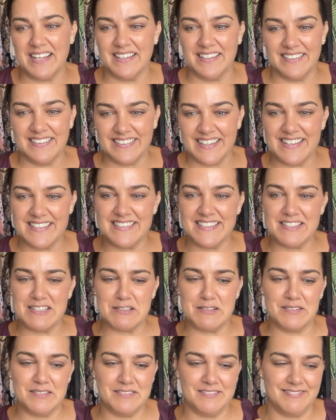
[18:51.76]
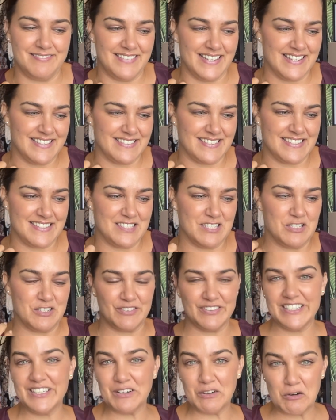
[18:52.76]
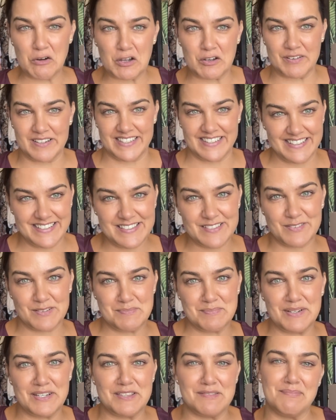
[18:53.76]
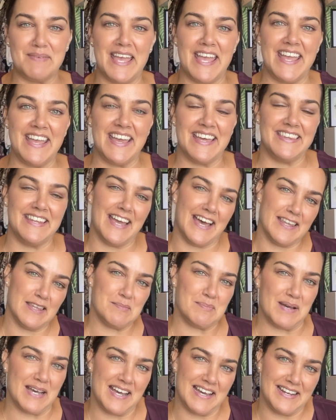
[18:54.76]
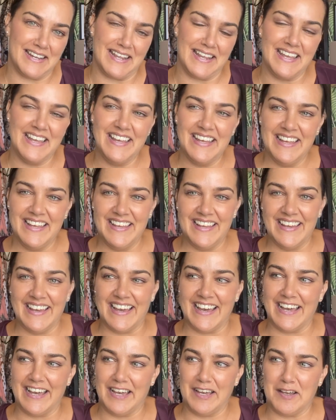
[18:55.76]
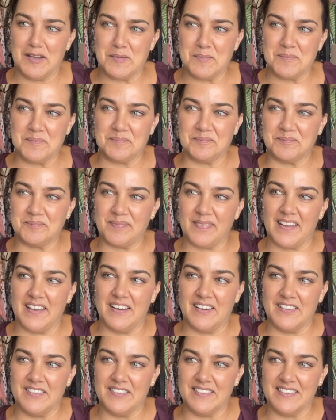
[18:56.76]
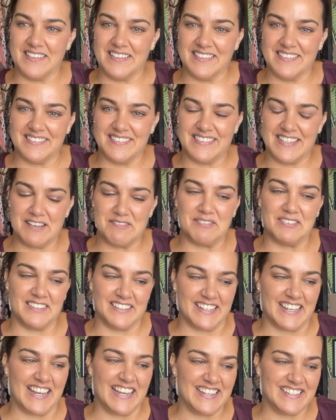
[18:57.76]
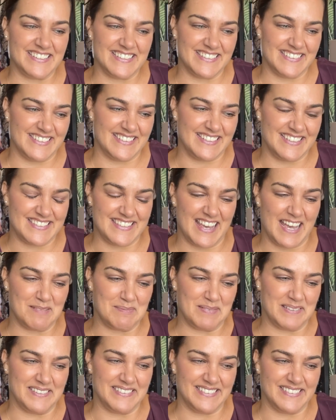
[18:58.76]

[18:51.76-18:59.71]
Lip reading: there's this joint awkwardness from both me and the other party, on the several occasions that it's happened.